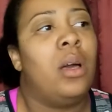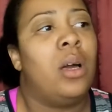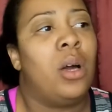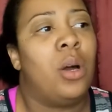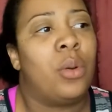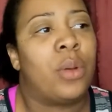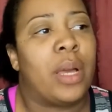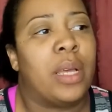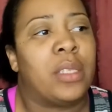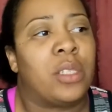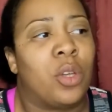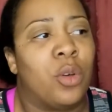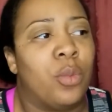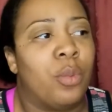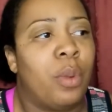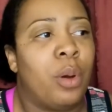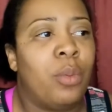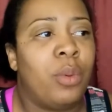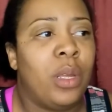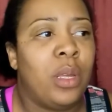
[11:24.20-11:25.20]
Okay, so
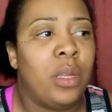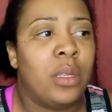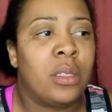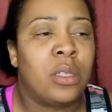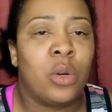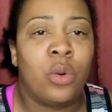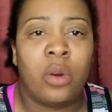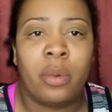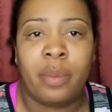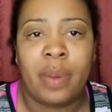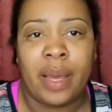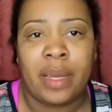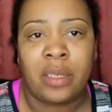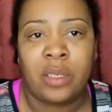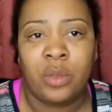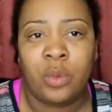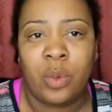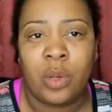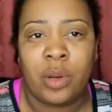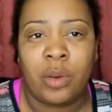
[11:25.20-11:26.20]
Monique is going back
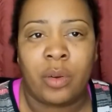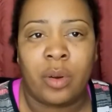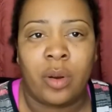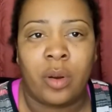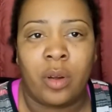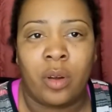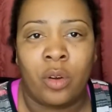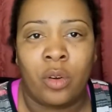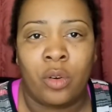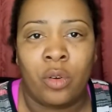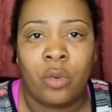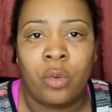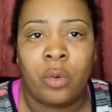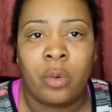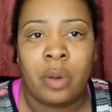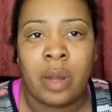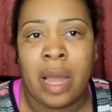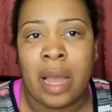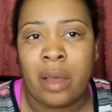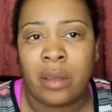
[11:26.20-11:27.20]
to one of her old
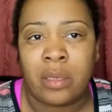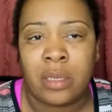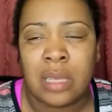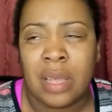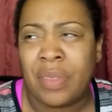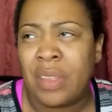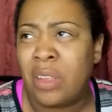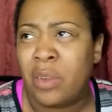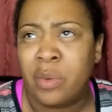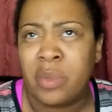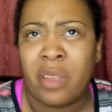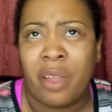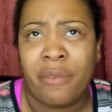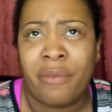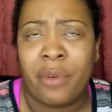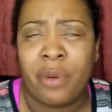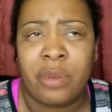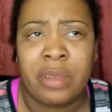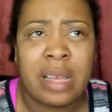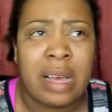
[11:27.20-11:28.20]
houses. I think it was their
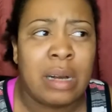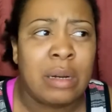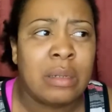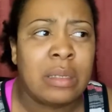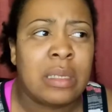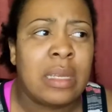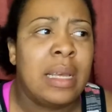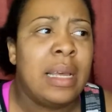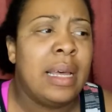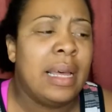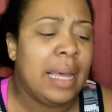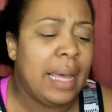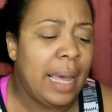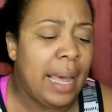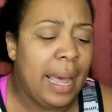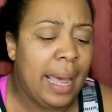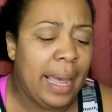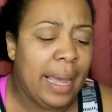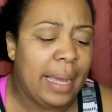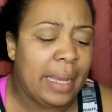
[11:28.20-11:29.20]
first house.
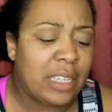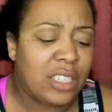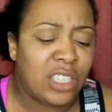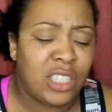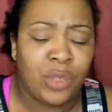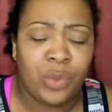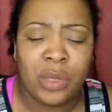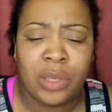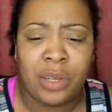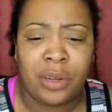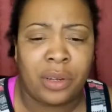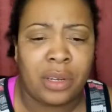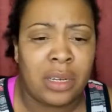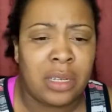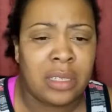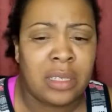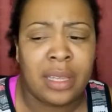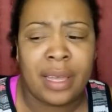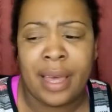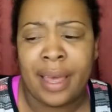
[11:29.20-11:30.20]
And she's with her
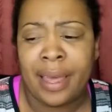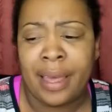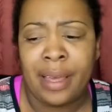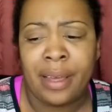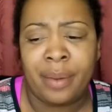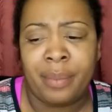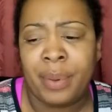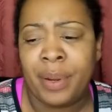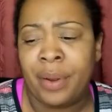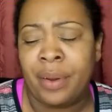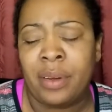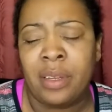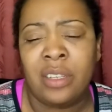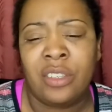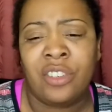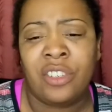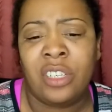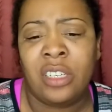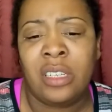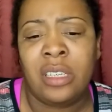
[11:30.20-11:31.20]
cousin Hank. Apparently
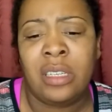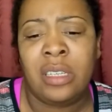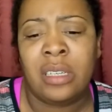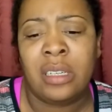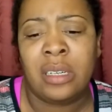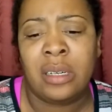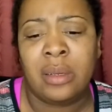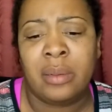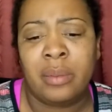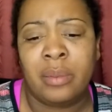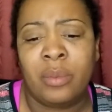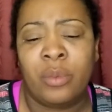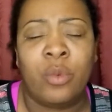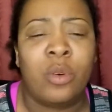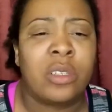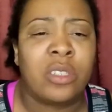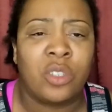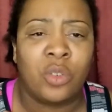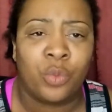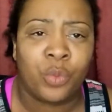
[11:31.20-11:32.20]
she
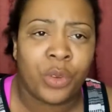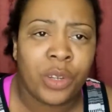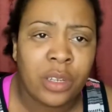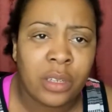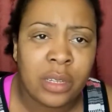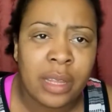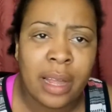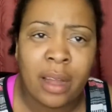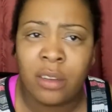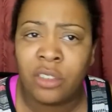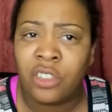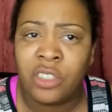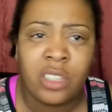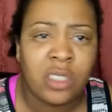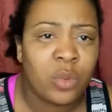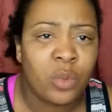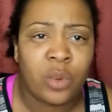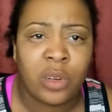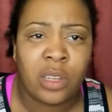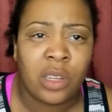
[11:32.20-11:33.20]
wants to rent the house. She
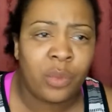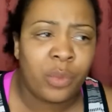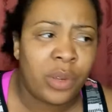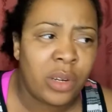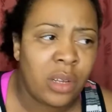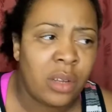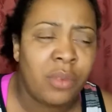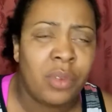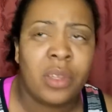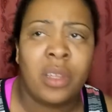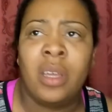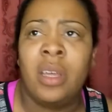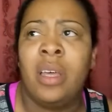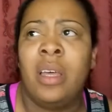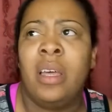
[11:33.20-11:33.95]
doesn't want to get rid of it.